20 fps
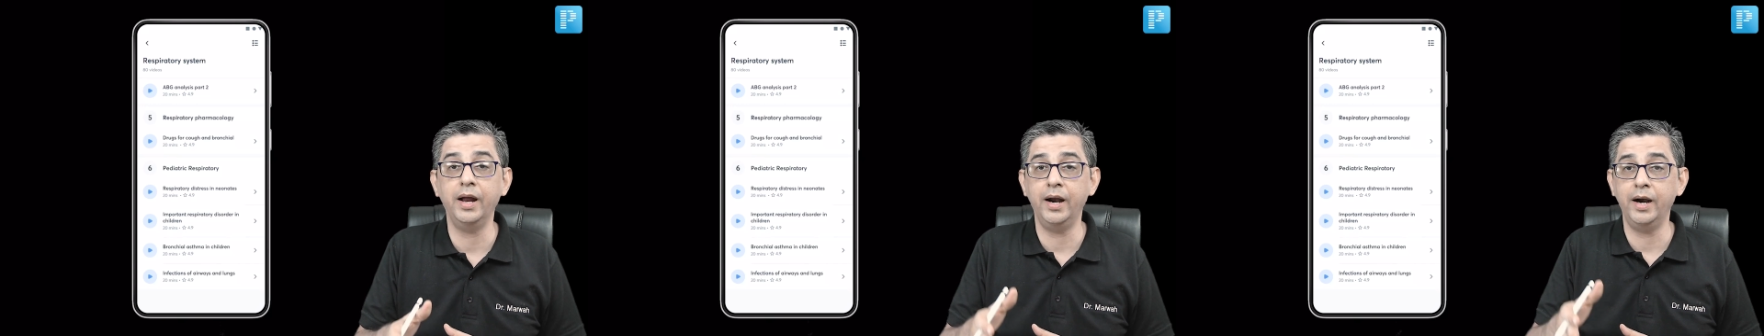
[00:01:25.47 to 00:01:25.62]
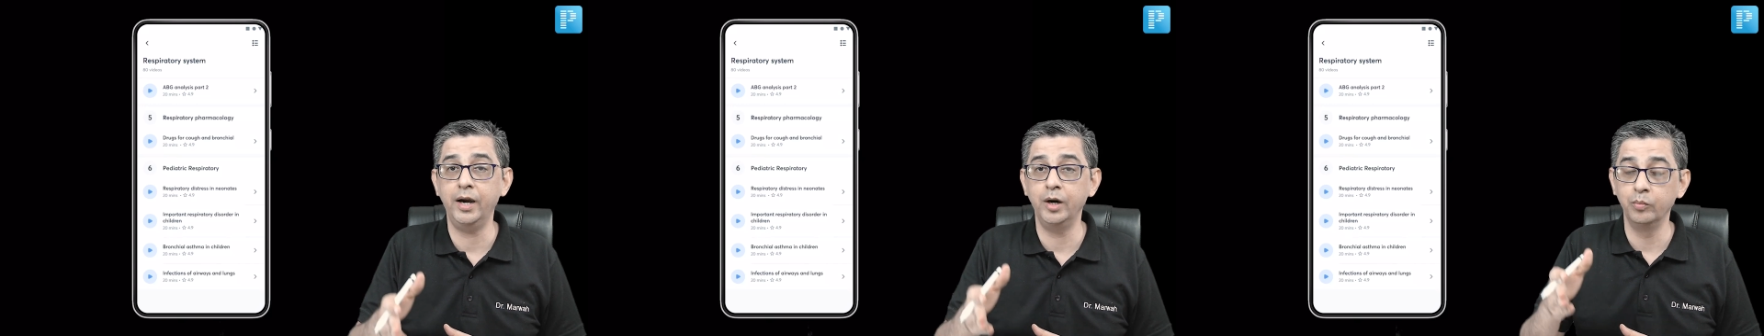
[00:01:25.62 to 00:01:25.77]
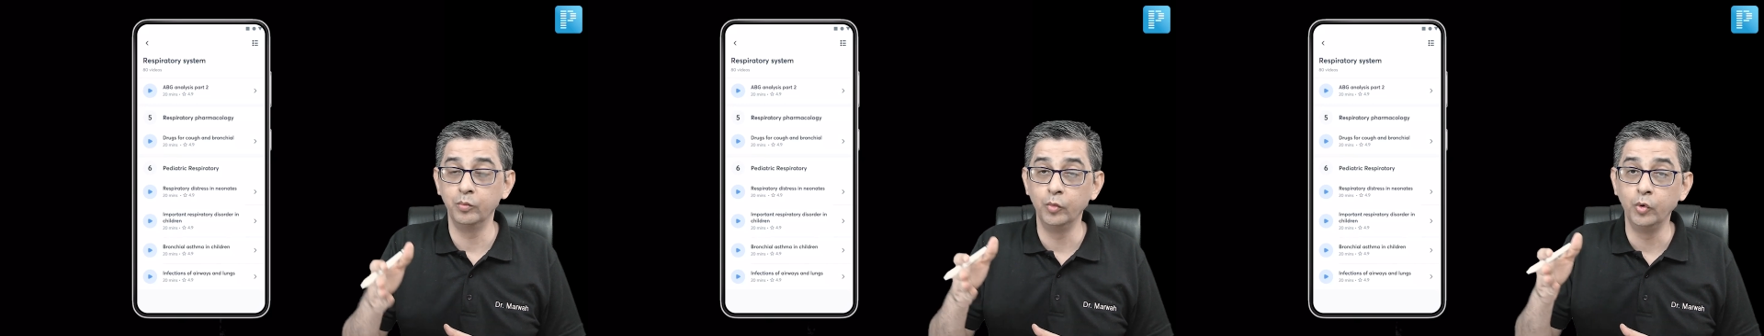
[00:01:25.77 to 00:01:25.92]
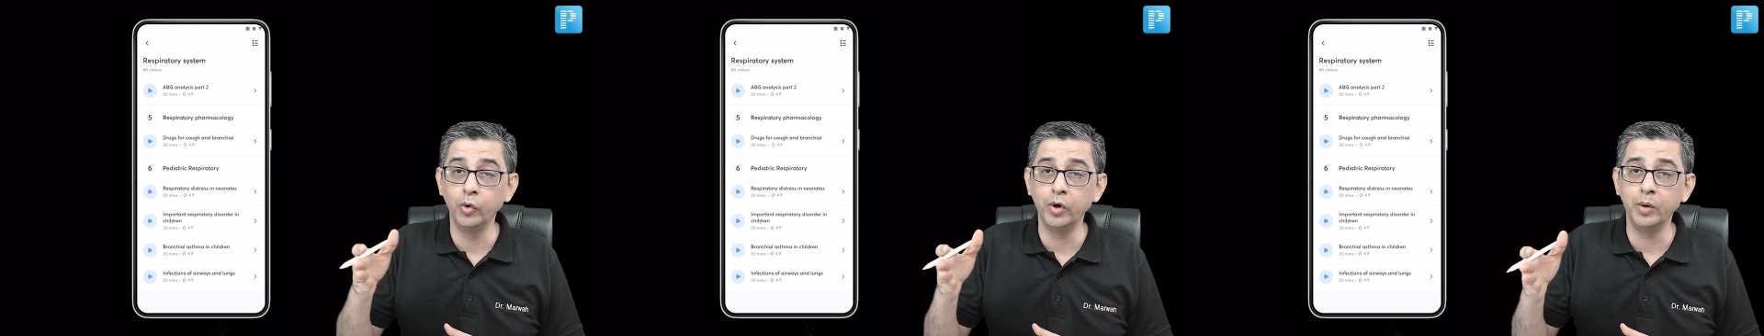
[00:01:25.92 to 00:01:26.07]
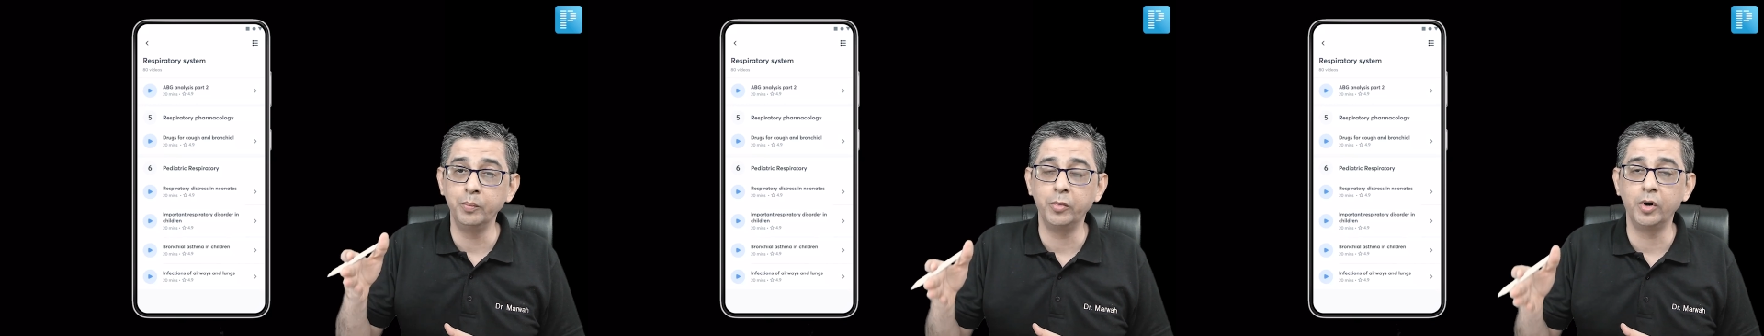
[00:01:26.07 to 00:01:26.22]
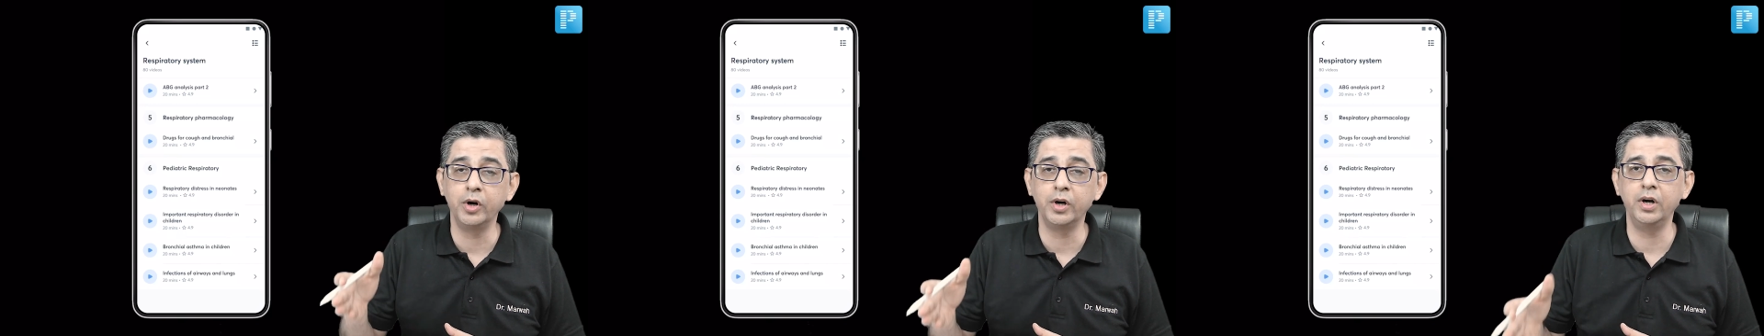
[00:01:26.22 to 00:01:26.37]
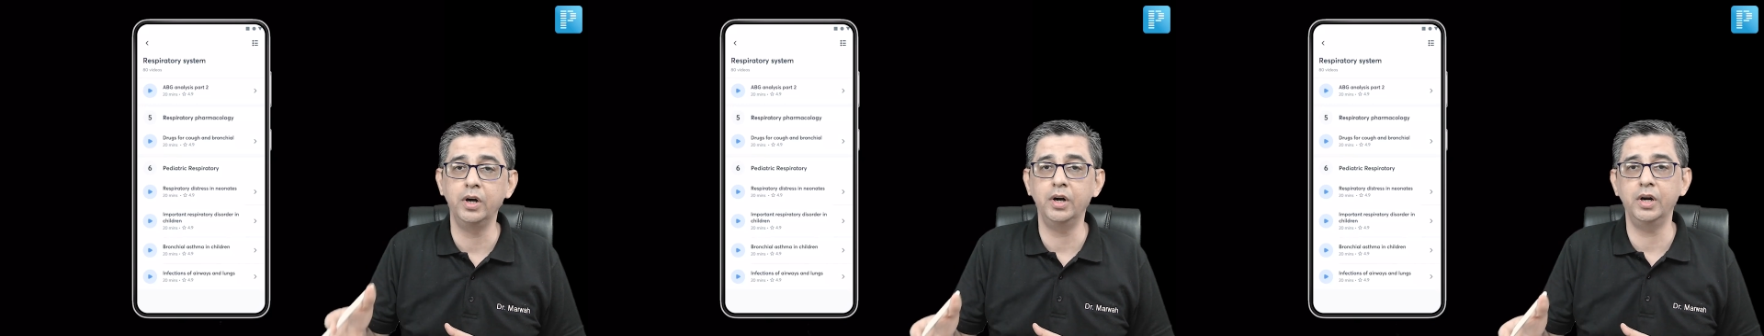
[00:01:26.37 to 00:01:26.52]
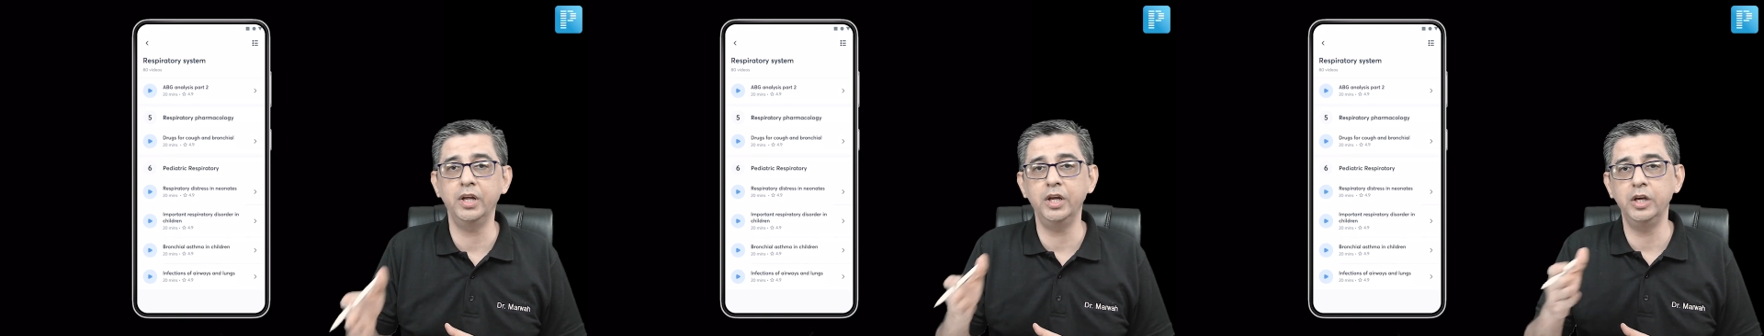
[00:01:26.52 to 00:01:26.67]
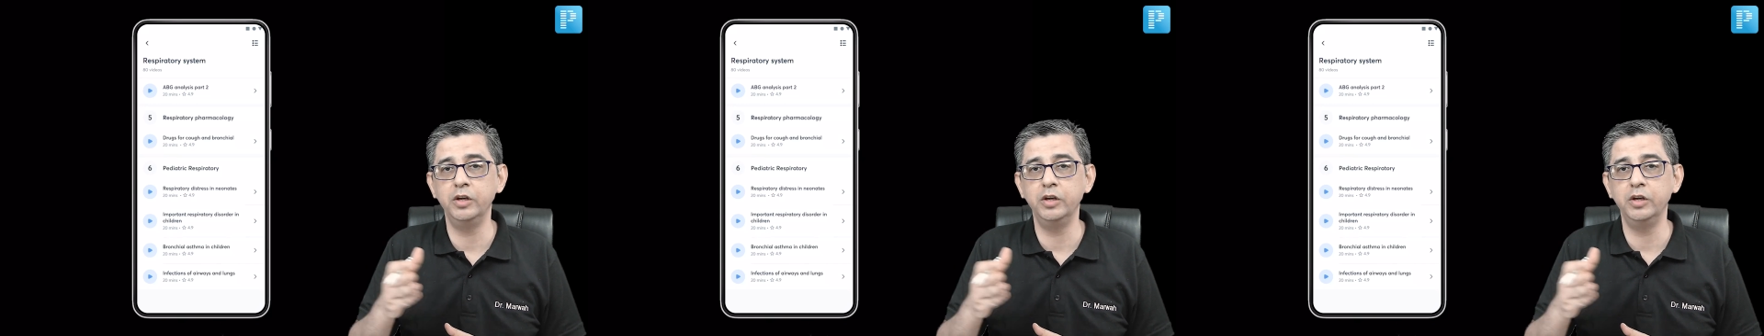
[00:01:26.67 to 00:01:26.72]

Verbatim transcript: and more importantly,